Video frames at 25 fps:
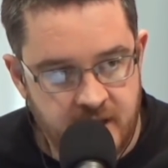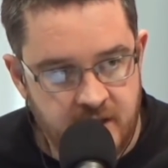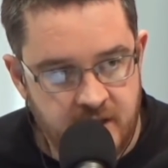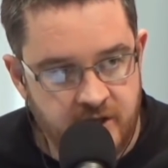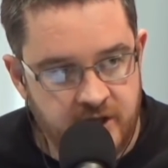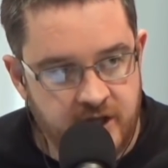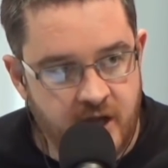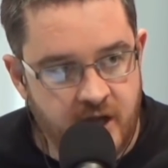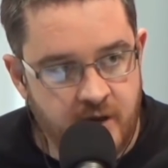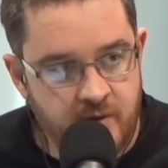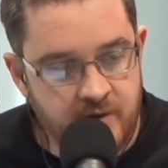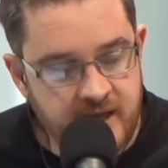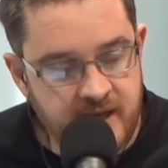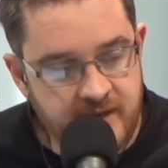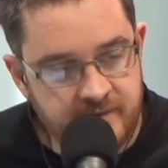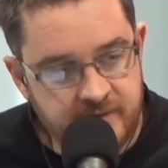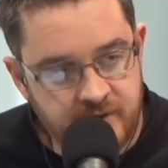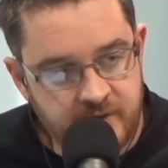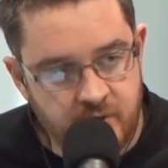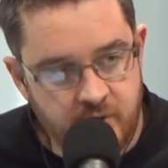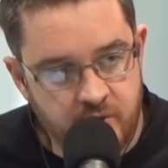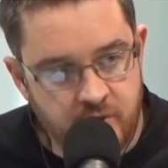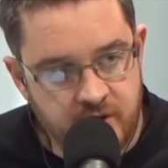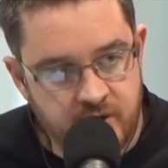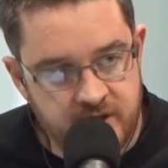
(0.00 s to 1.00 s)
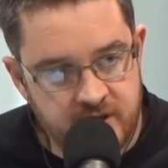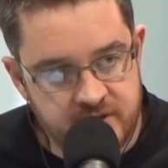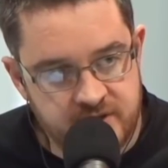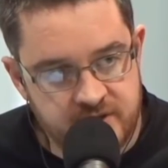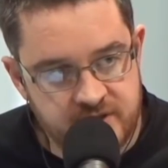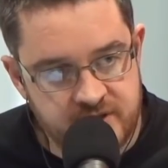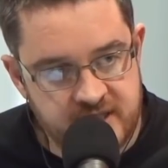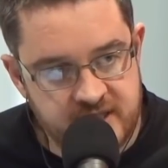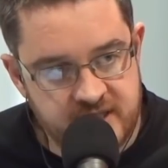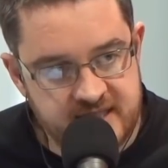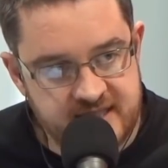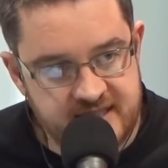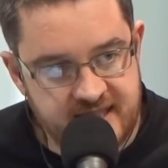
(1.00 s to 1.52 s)
You only have to look at his
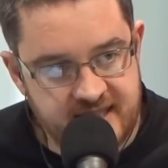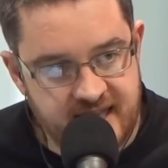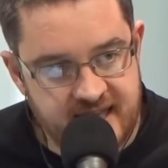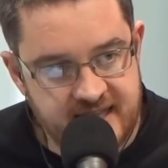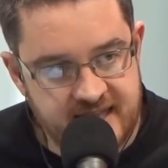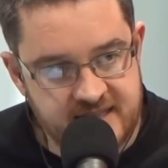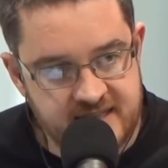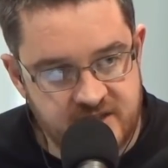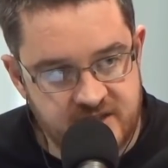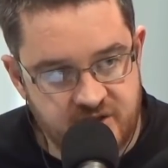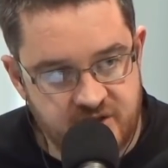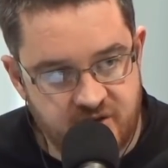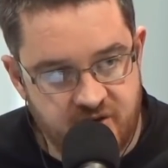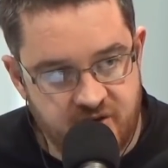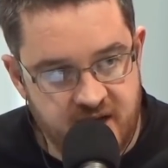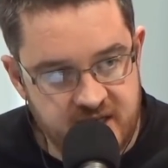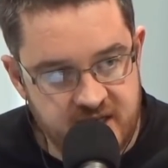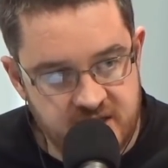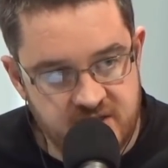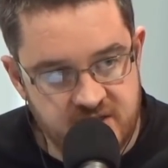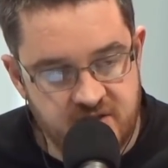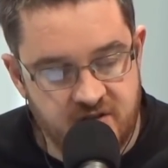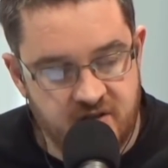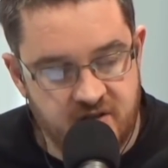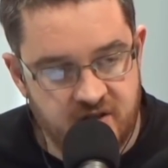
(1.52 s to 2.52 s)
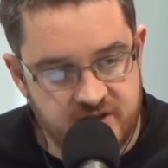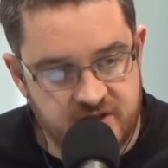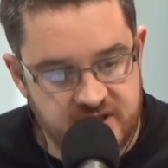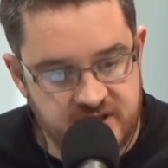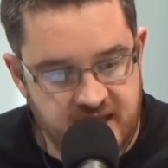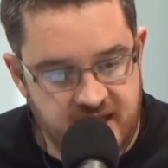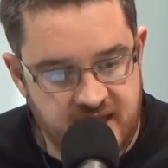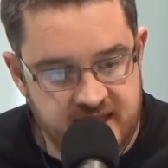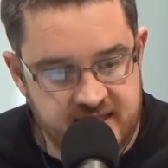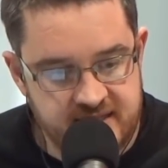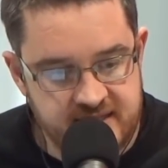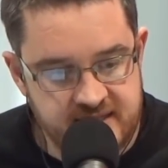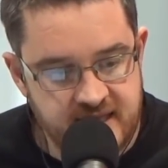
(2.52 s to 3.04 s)
stance, his karate style
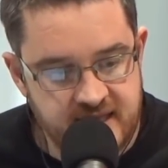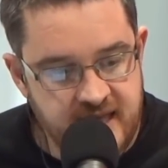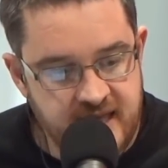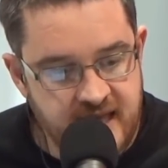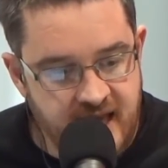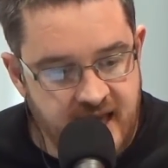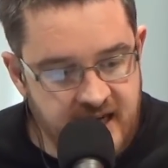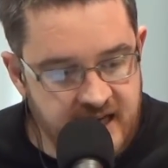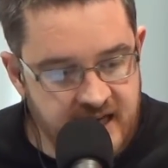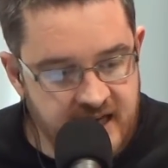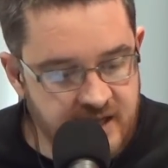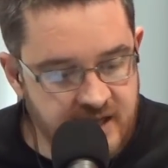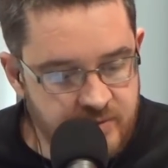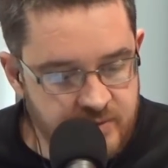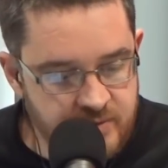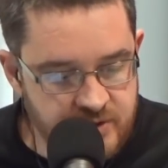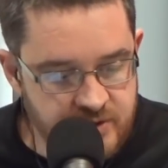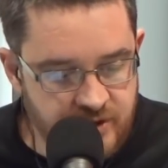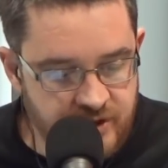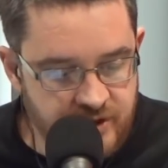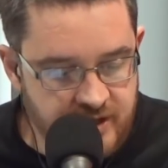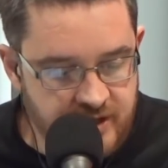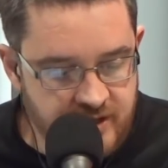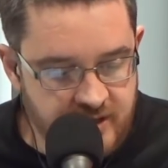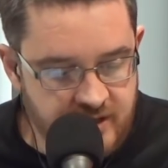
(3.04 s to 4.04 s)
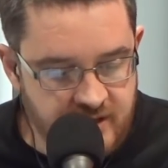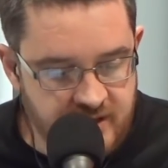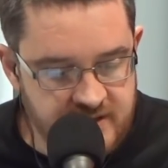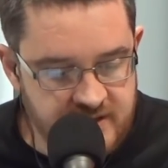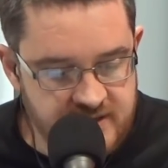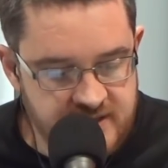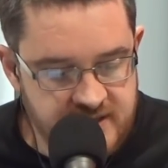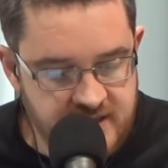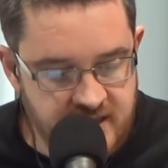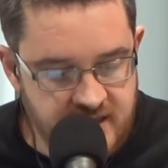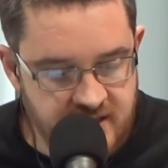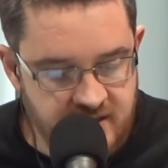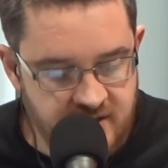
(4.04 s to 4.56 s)
stance, and he was
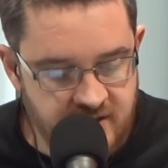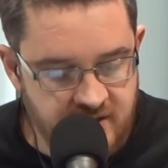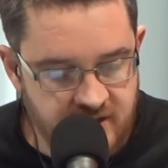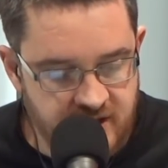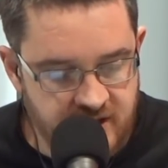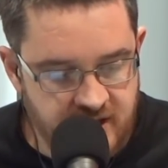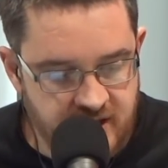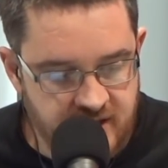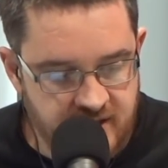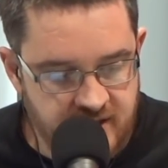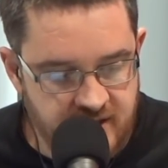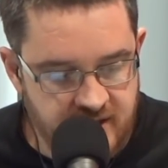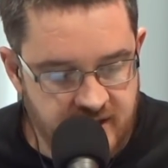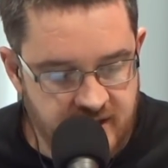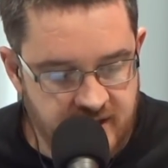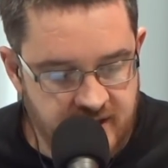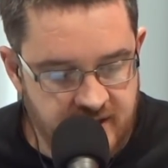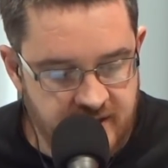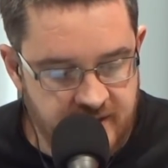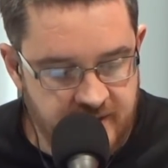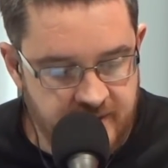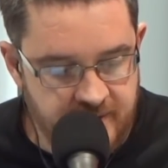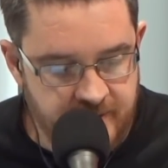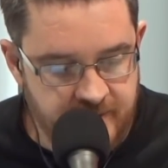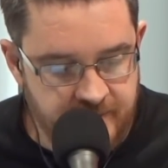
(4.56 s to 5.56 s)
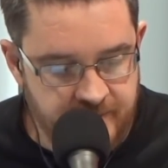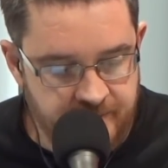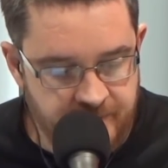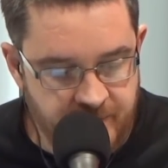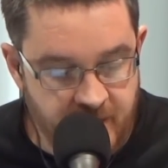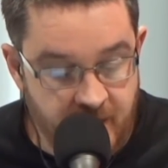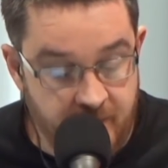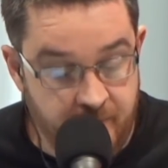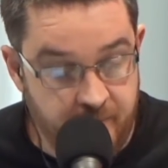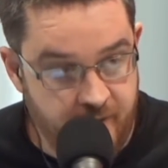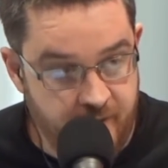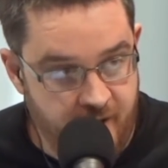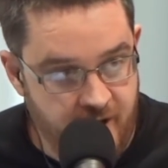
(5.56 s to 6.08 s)
considered a
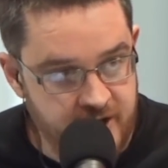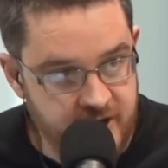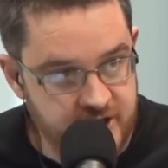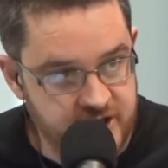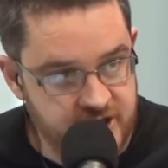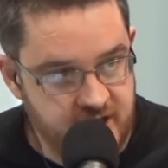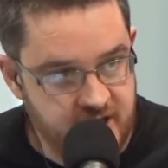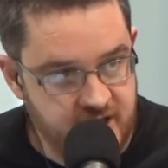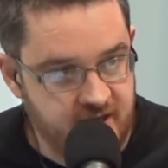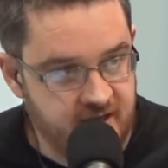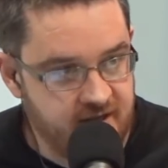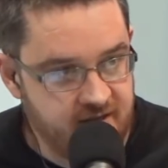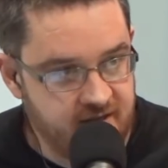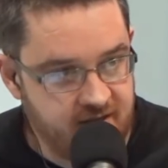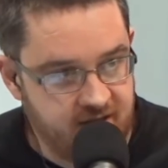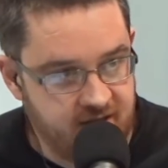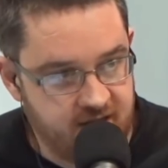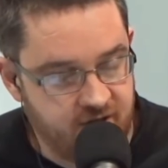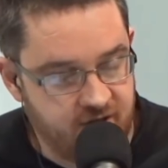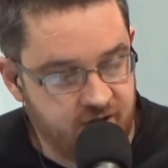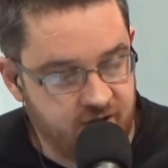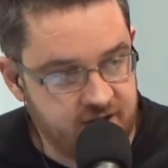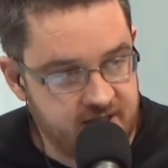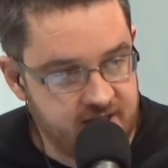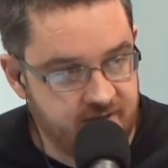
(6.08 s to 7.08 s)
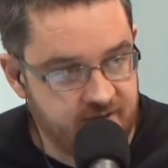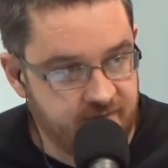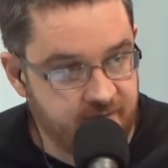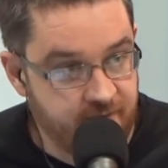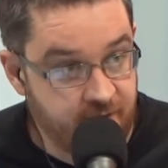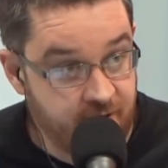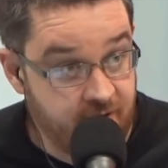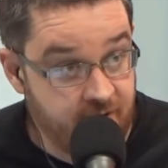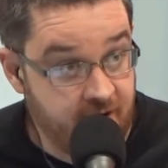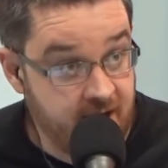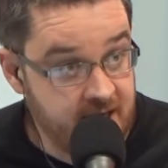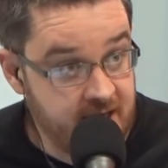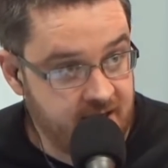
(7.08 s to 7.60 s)
prodigy in Iceland for
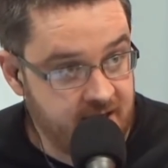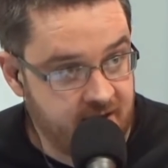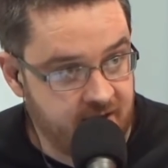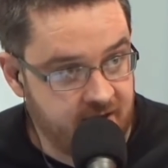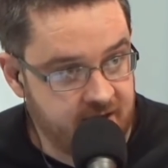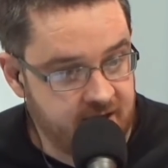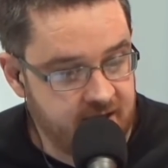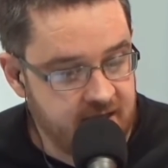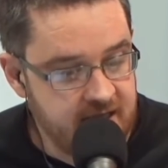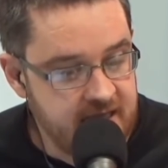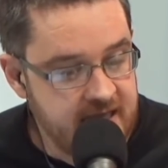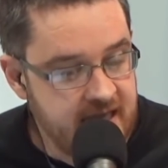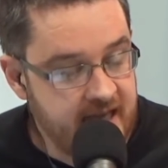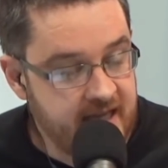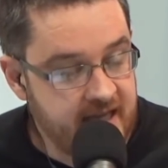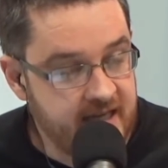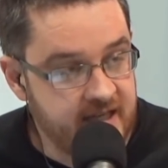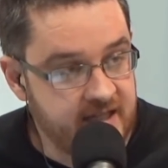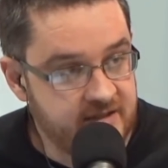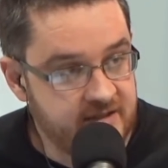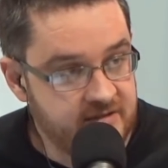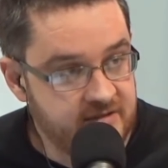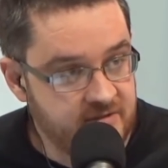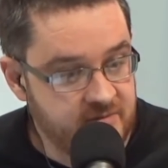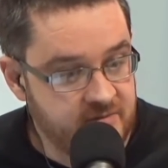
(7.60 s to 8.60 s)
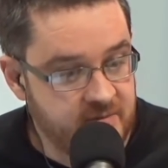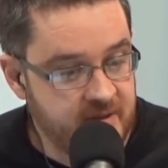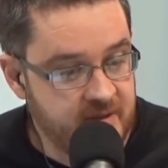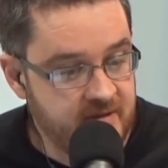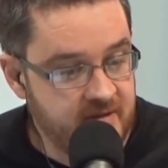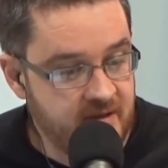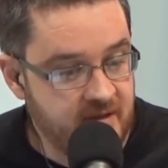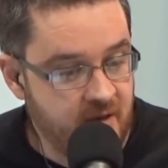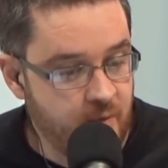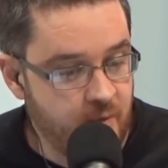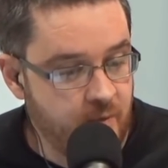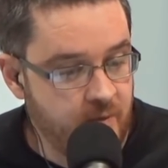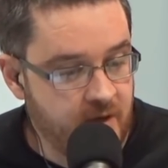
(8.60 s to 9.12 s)
karate, and he just went,
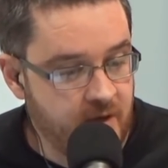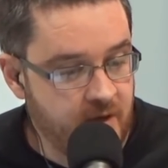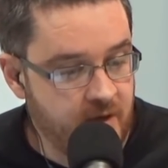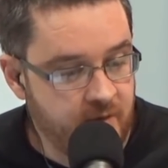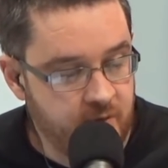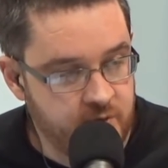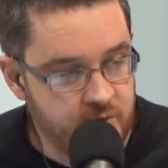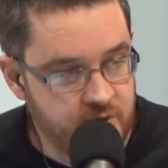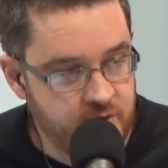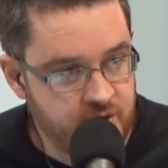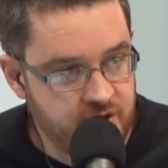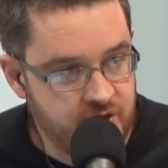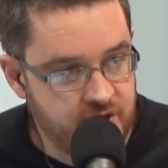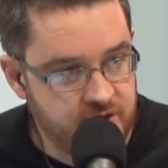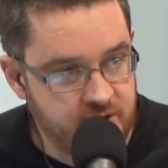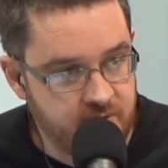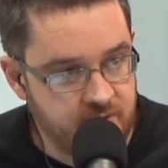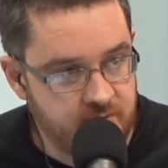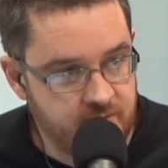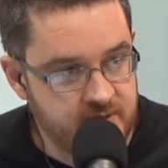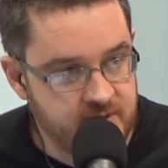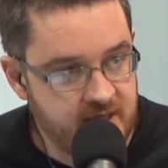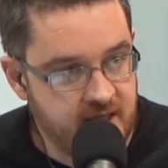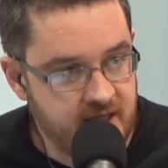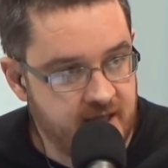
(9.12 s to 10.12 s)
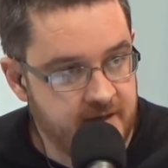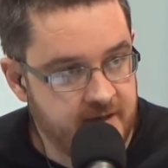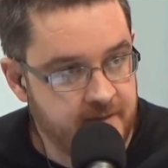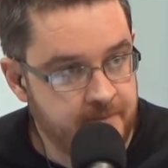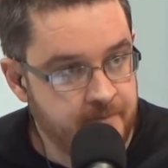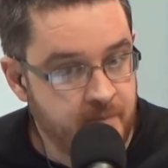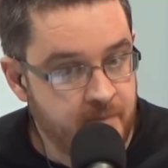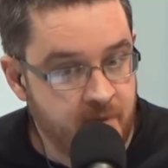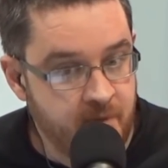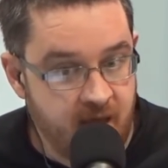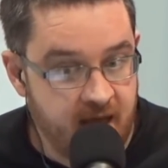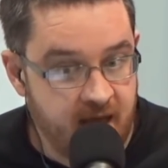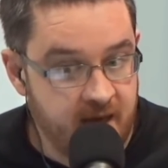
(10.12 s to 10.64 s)
no, I'm gonna do jiu-jitsu instead.
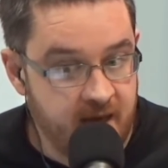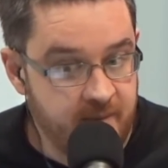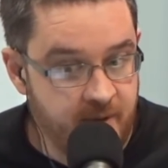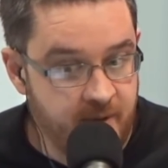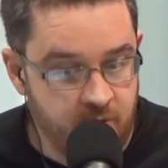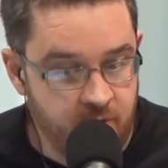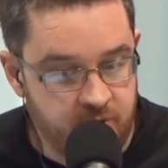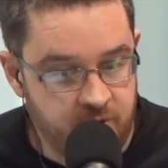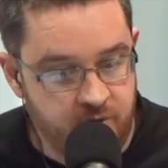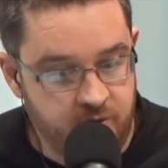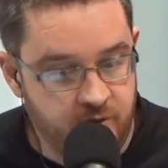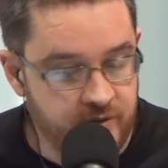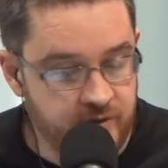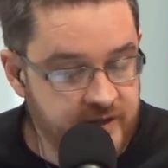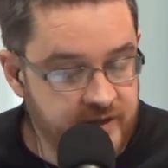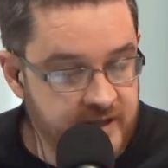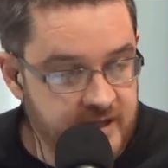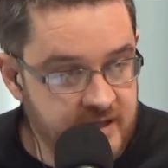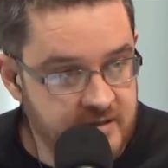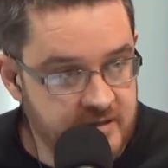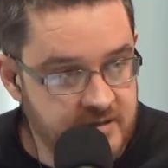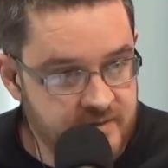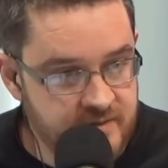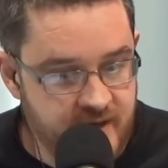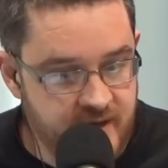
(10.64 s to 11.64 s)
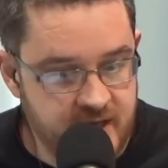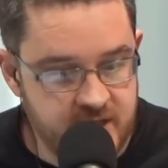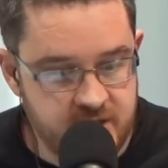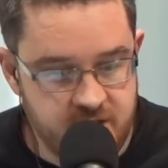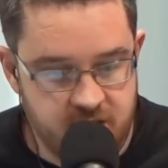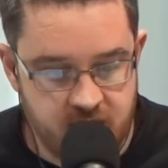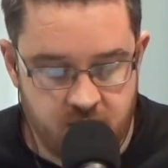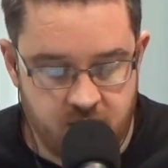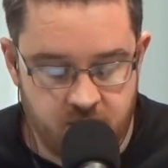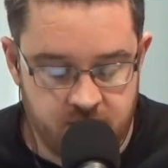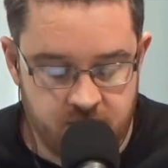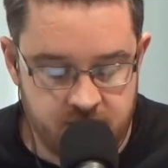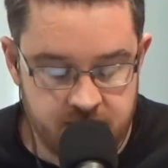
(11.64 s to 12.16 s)
At about 13 years of age, I
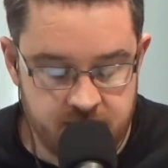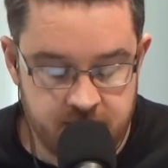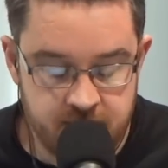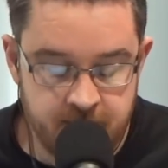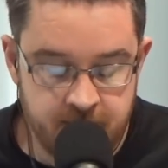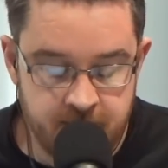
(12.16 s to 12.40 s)
think it was.